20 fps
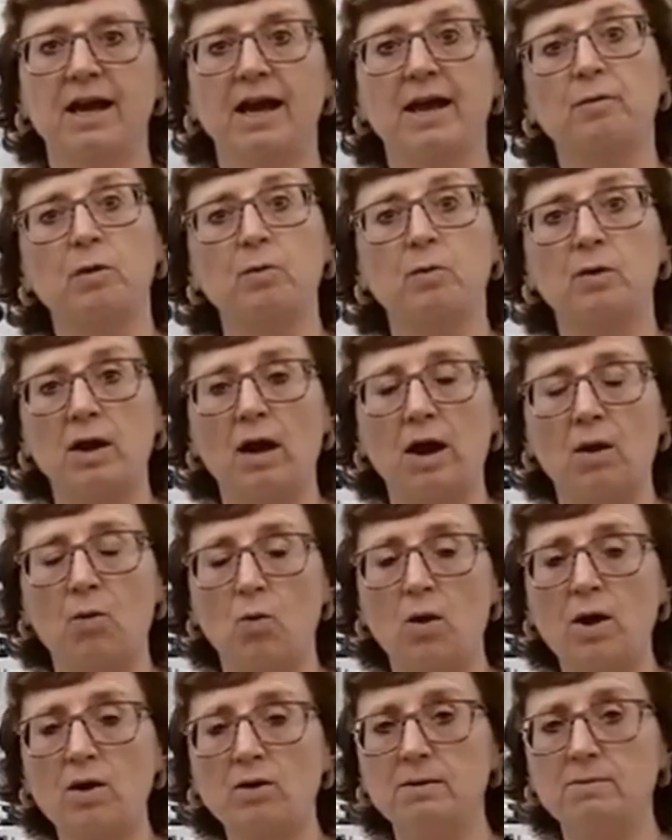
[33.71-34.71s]
Anyway,
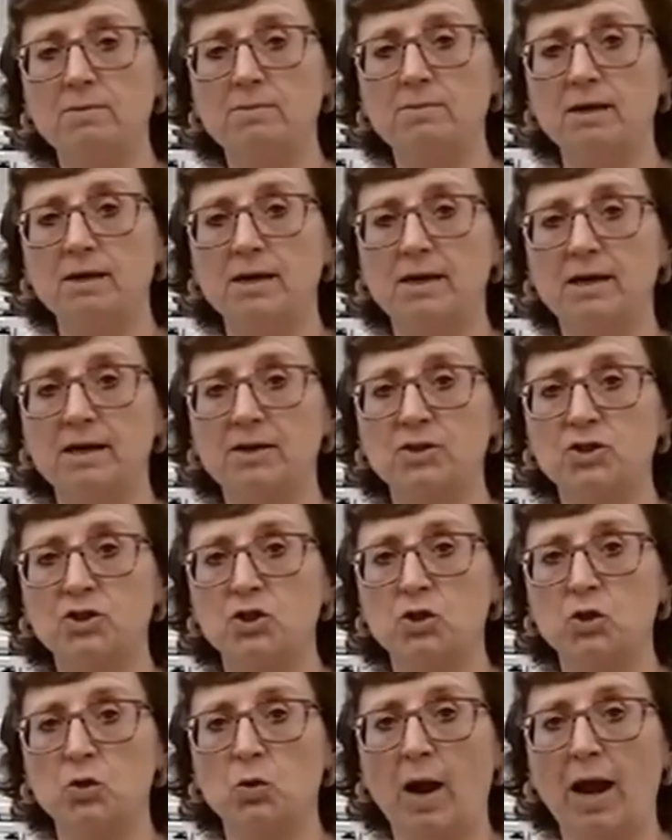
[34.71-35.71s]
welcome
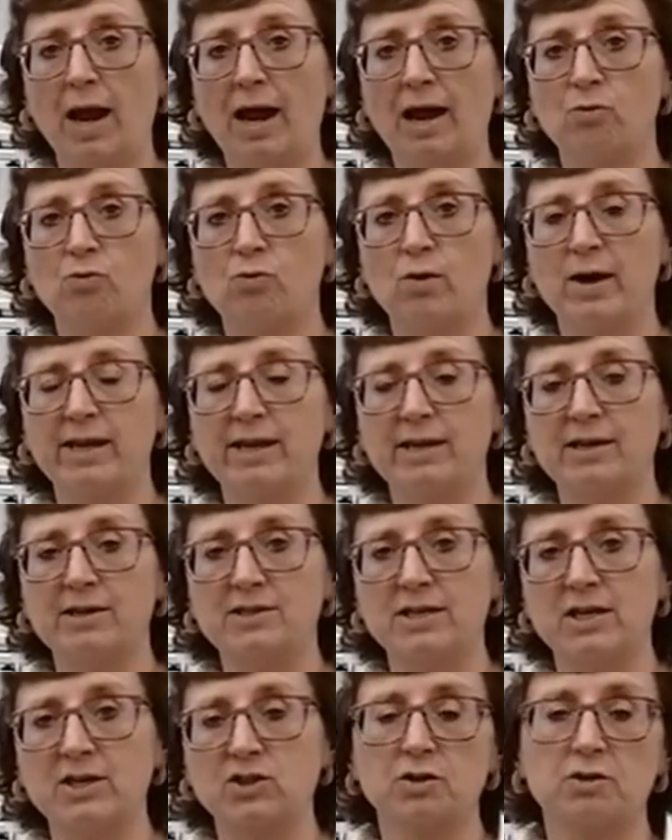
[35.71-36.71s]
to our regular
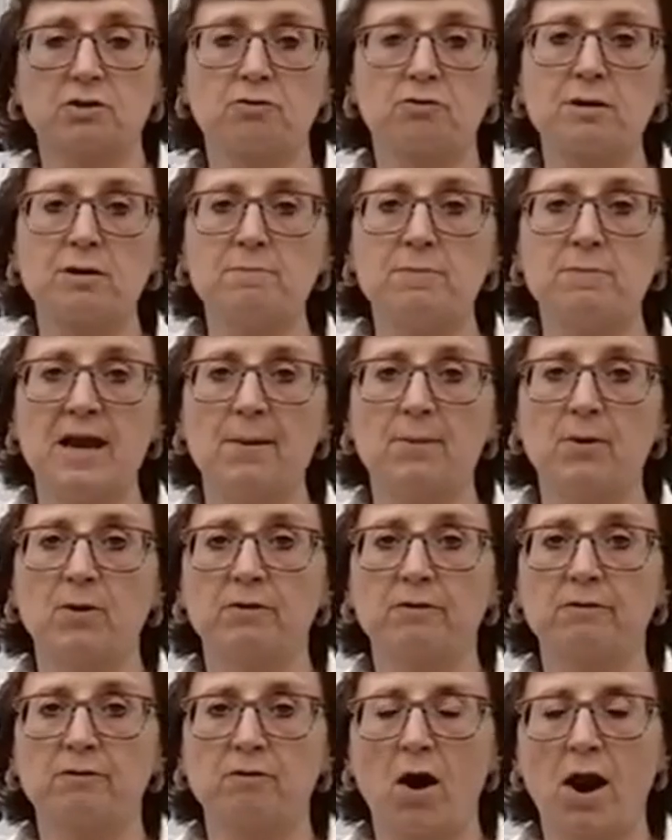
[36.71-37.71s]
session, 3 p.m.
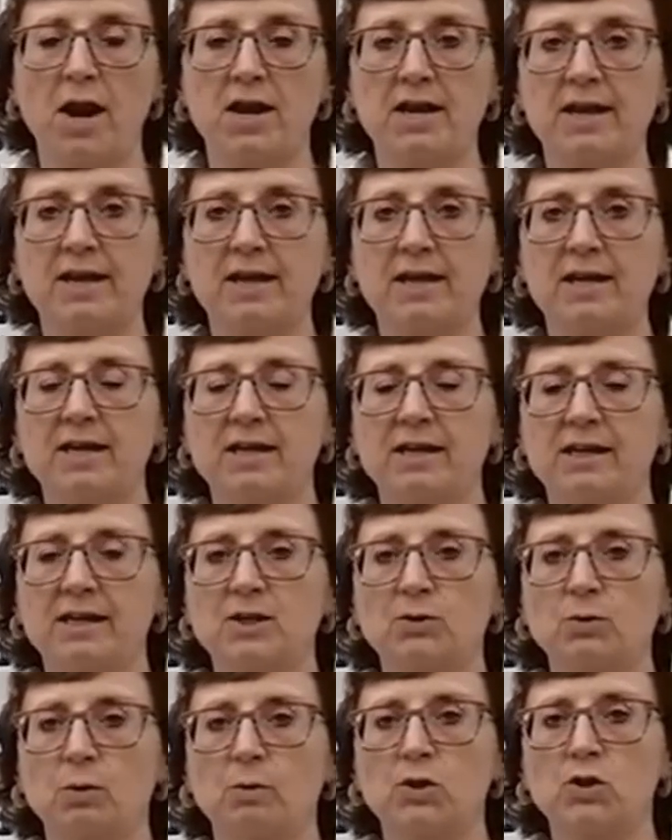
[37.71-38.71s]
on a Friday.
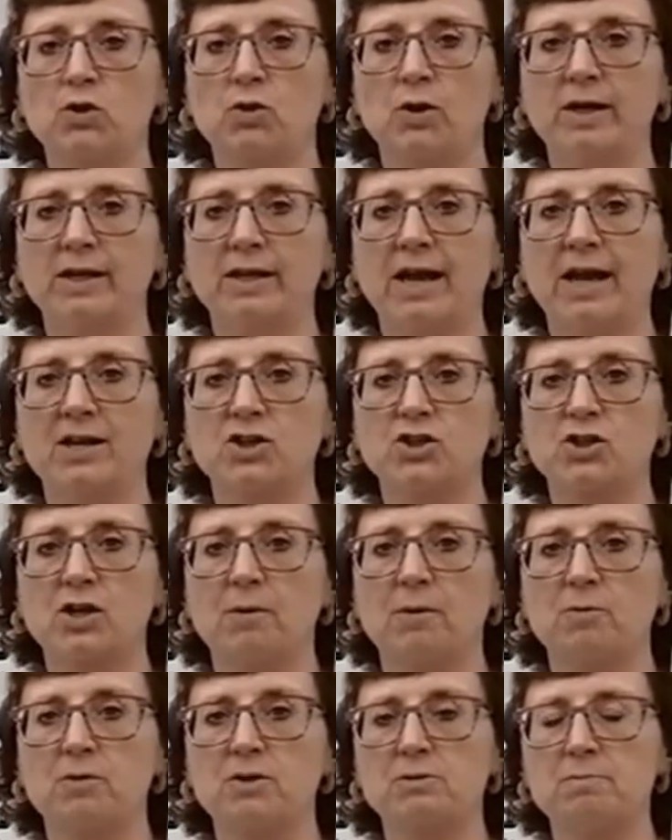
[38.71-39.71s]
It's when we try and catch
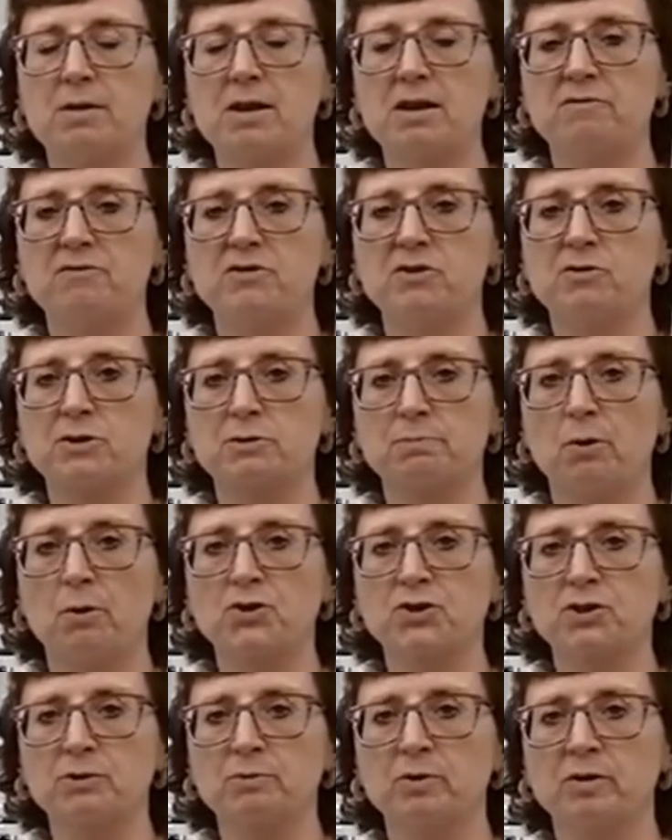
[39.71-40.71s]
up with as many of you as
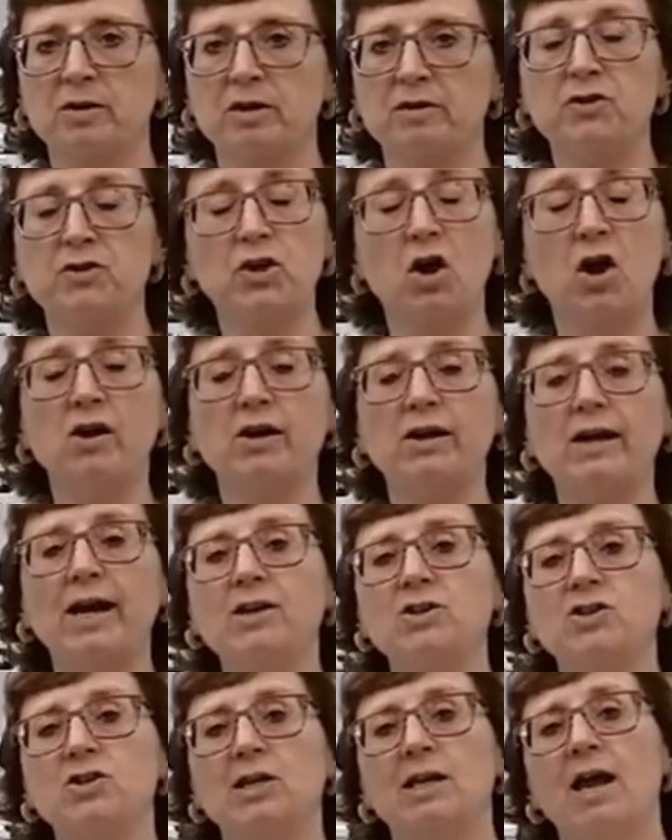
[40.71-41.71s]
possible. And if you can't
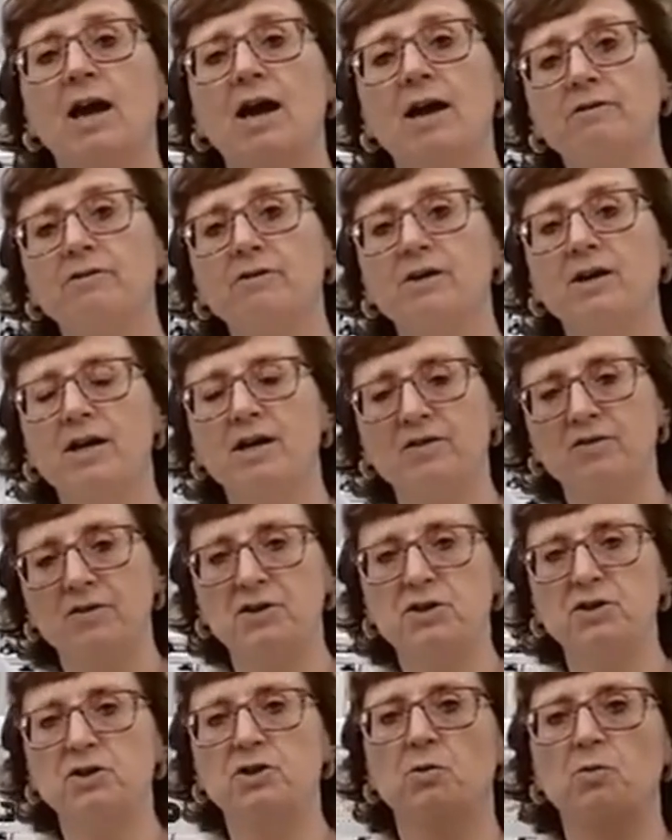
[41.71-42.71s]
catch it live,
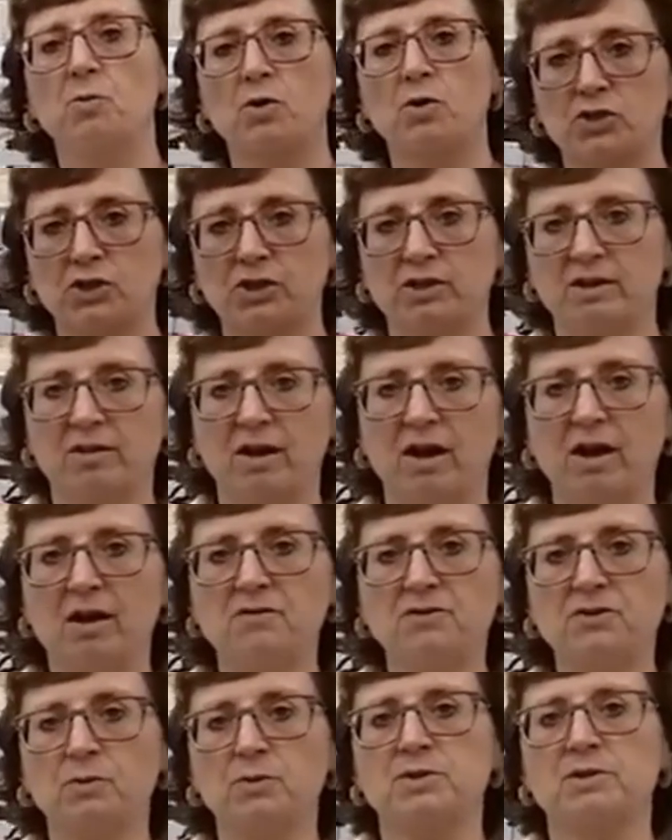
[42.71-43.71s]
then you can watch it
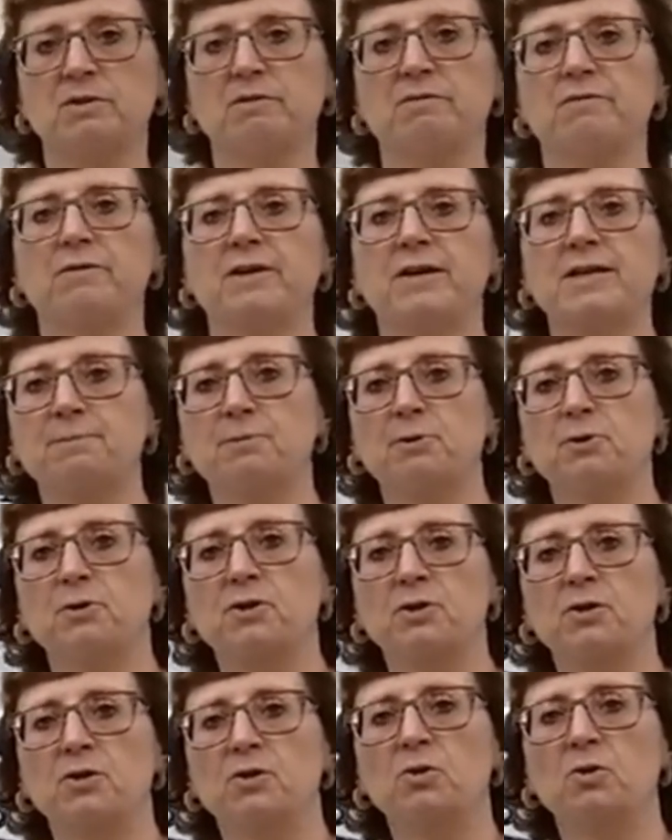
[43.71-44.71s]
afterwards on
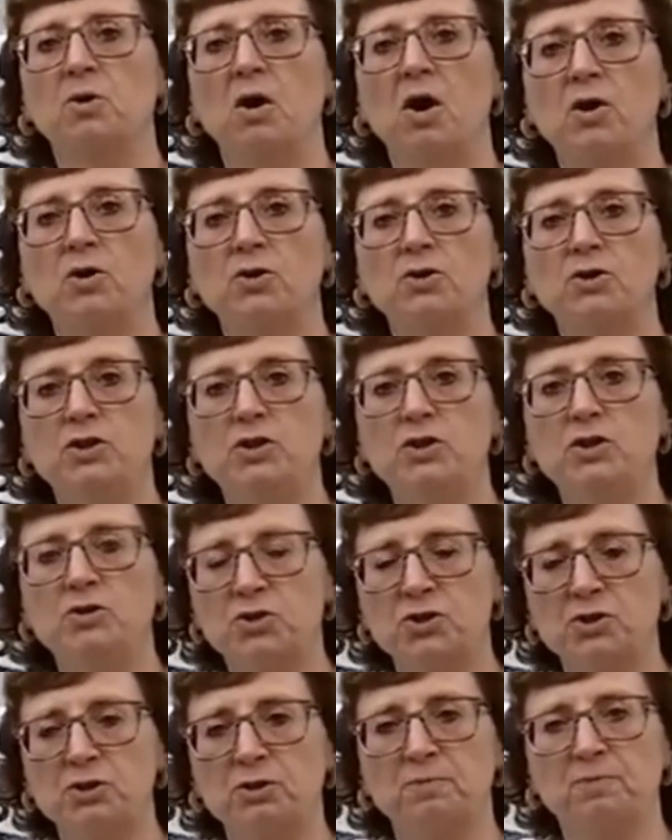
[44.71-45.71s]
Facebook or on
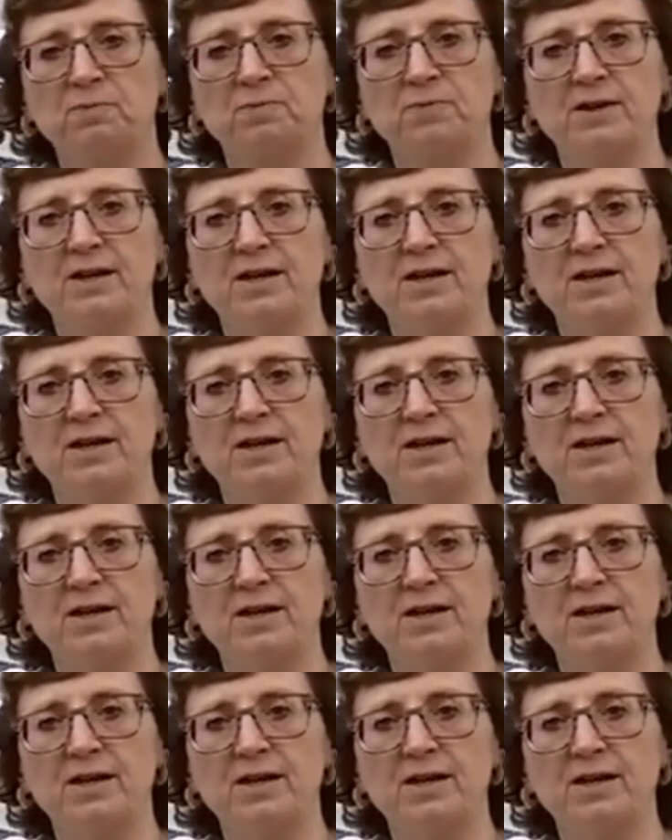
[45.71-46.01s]
YouTube.